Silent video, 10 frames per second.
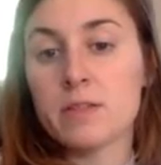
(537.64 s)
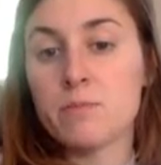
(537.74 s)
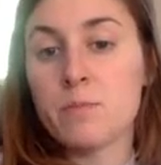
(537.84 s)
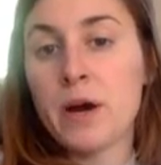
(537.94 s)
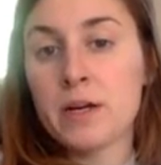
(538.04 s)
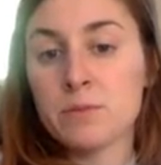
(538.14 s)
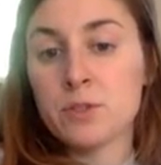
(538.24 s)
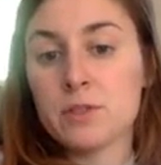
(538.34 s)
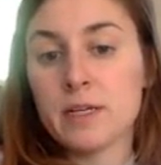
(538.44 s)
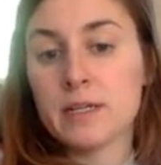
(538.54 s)
the bottom
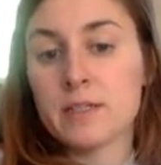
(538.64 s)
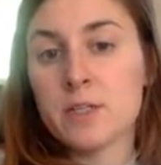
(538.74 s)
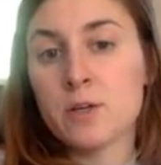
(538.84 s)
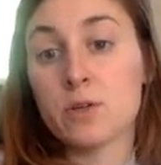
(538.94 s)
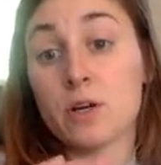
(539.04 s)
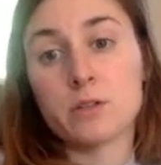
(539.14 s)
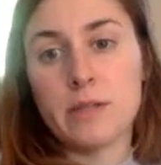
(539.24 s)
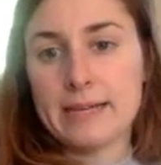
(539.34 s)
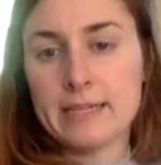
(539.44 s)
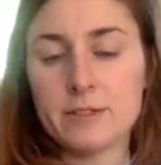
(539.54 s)
strand, or our
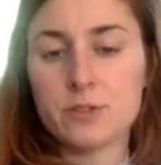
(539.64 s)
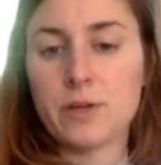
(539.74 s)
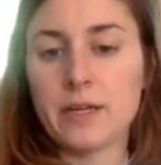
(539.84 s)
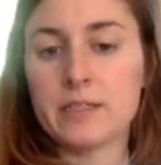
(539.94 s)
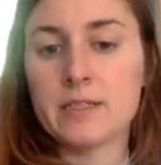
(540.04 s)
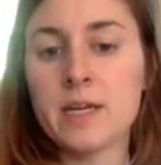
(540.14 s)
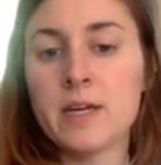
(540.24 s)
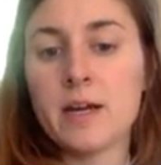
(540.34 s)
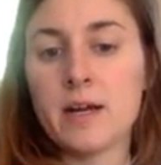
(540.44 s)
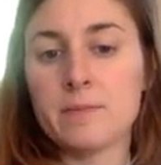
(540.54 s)
lagging strand,
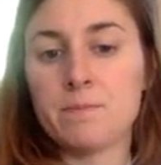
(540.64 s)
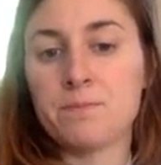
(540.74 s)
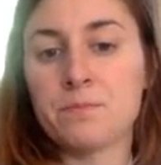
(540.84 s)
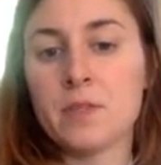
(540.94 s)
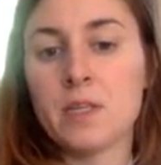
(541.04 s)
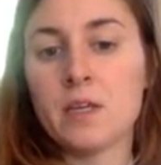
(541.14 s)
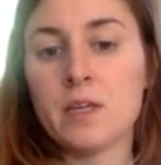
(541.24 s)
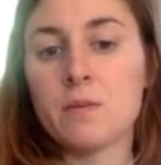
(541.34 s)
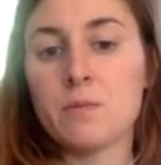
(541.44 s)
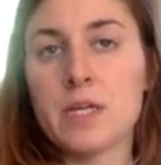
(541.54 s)

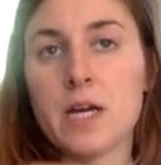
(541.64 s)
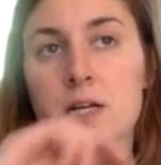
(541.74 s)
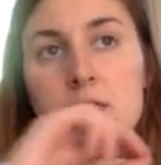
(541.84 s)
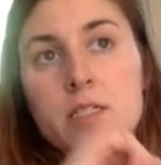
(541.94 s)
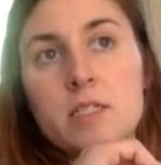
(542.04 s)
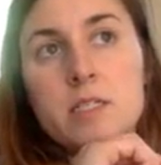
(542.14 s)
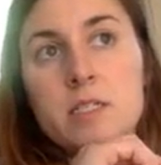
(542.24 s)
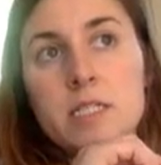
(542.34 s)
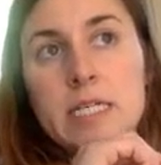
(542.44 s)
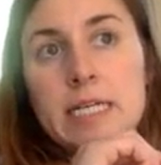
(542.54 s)
because
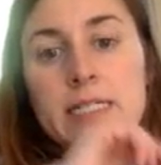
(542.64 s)
DNA